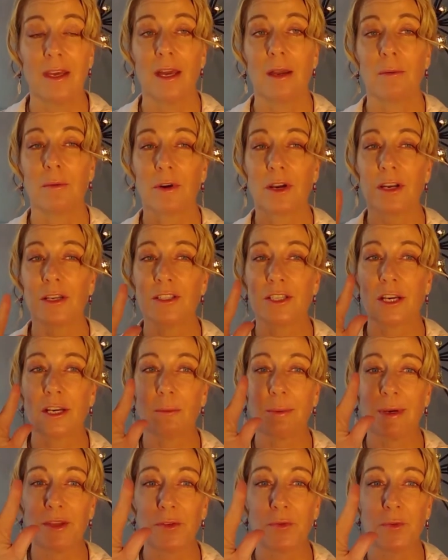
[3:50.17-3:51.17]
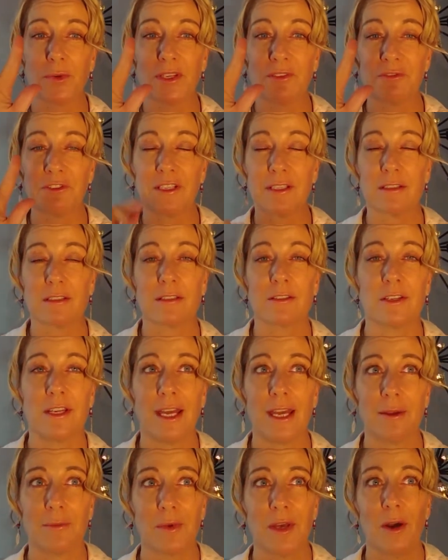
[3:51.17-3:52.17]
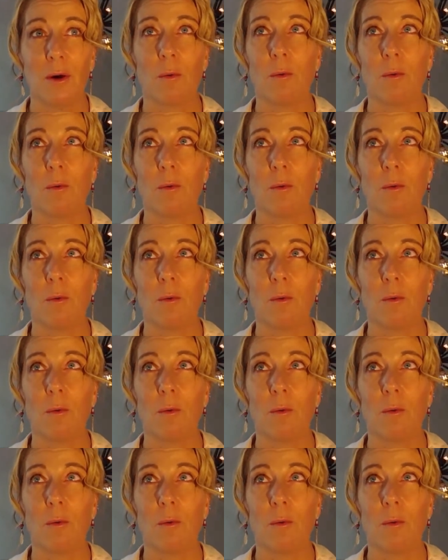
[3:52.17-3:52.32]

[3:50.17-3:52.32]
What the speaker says: And we're going to talk about three fields today.